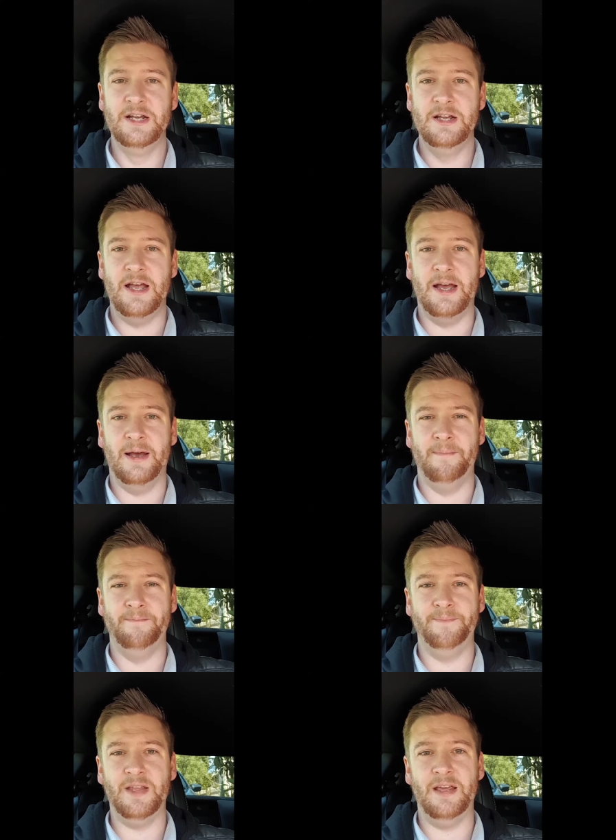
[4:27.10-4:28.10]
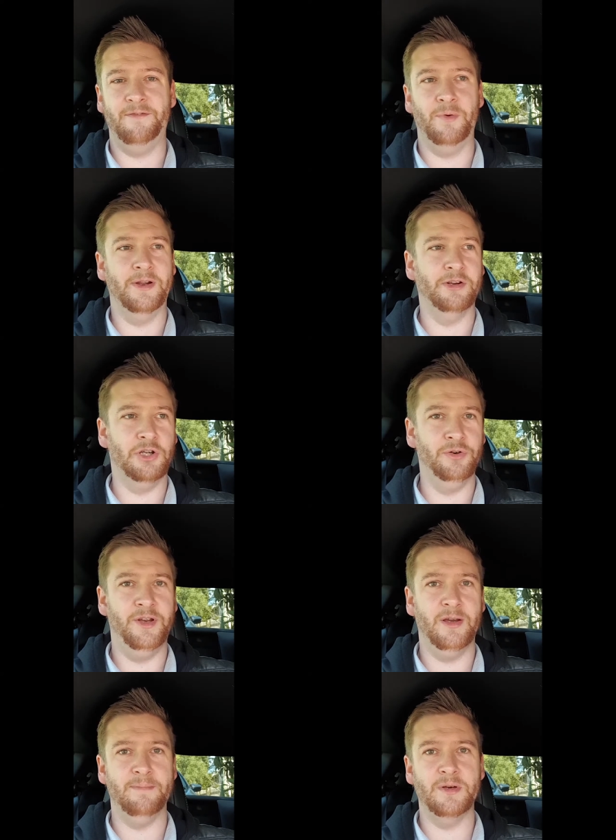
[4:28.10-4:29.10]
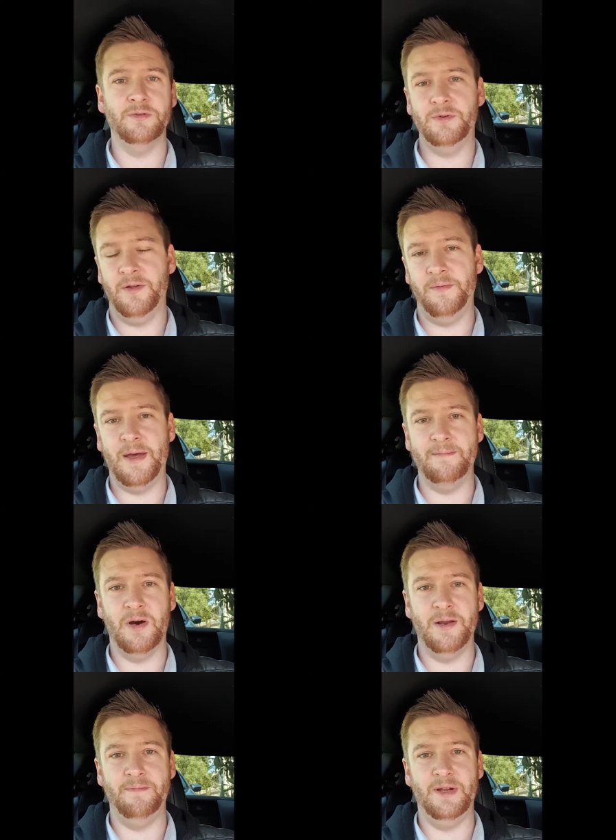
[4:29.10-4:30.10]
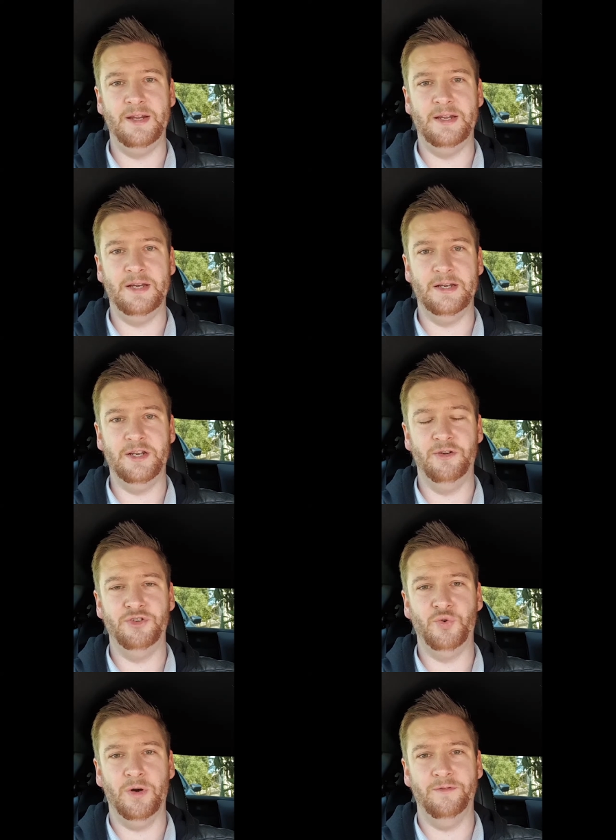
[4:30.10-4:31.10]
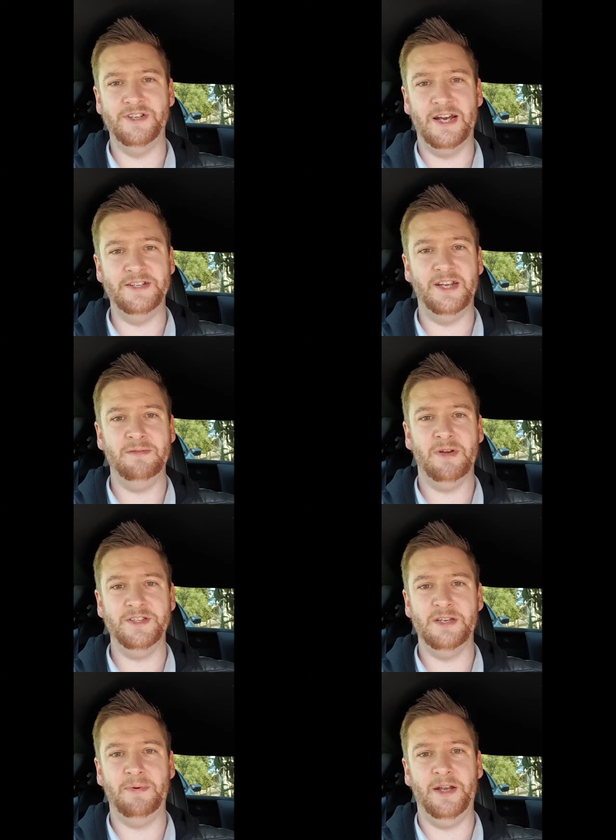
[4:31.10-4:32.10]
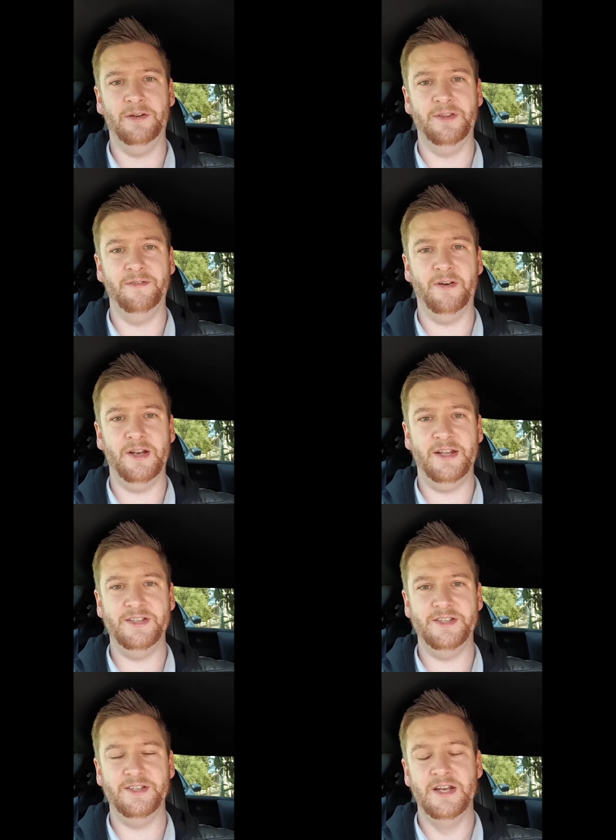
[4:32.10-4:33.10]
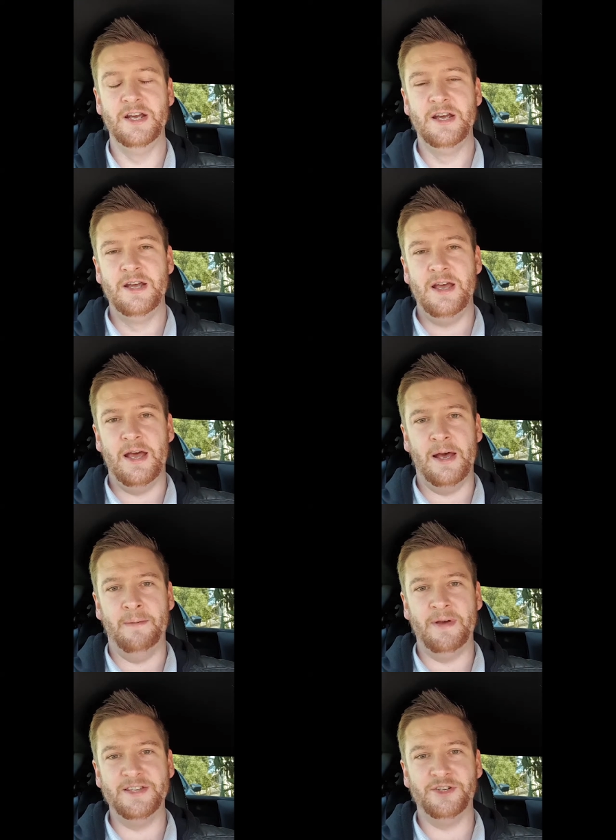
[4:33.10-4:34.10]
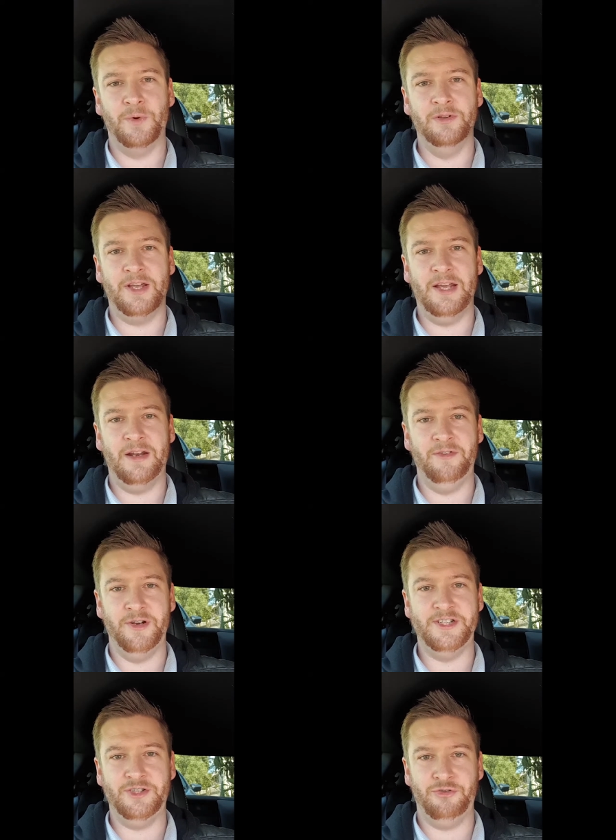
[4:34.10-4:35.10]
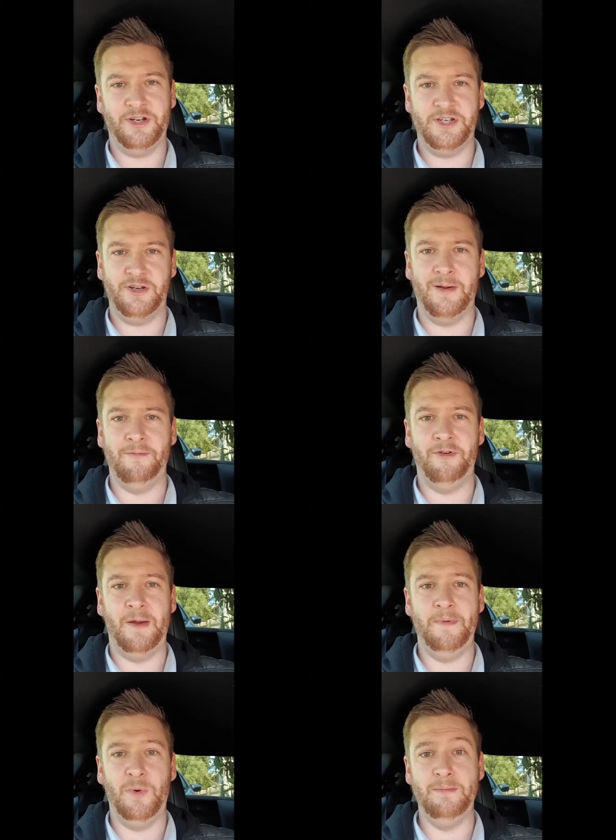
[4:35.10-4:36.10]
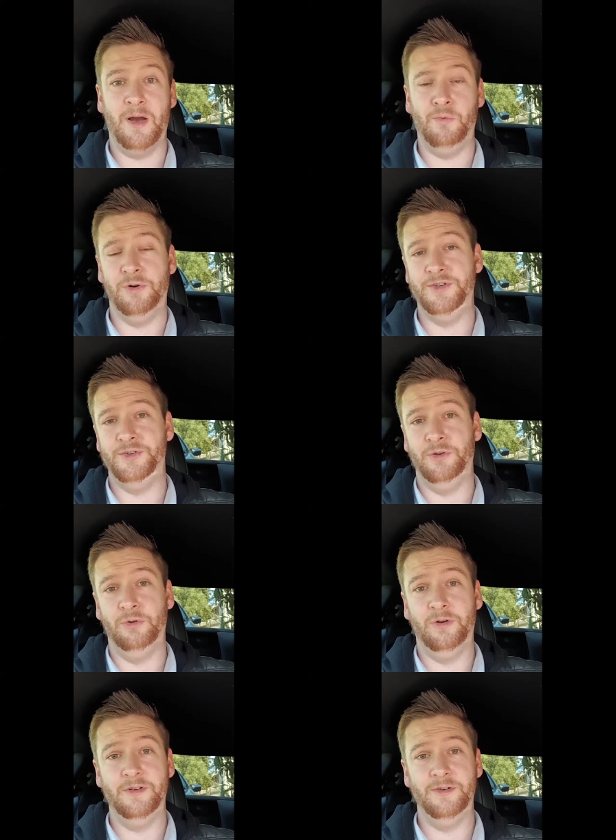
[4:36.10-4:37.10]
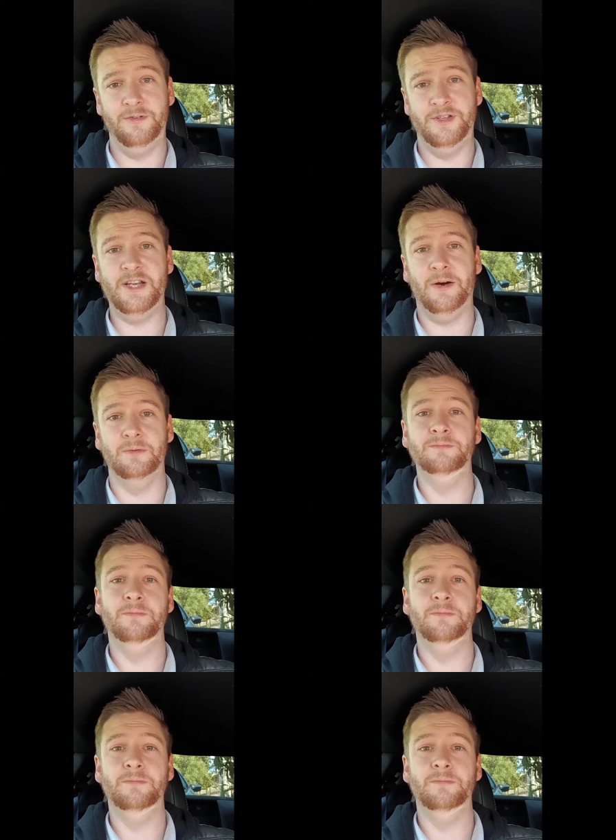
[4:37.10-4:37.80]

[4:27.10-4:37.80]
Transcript: If we're including a build, that might be 12 to 18 months, depending on their finances. And so we're looking at a very strict time frame that we might want to look to sell.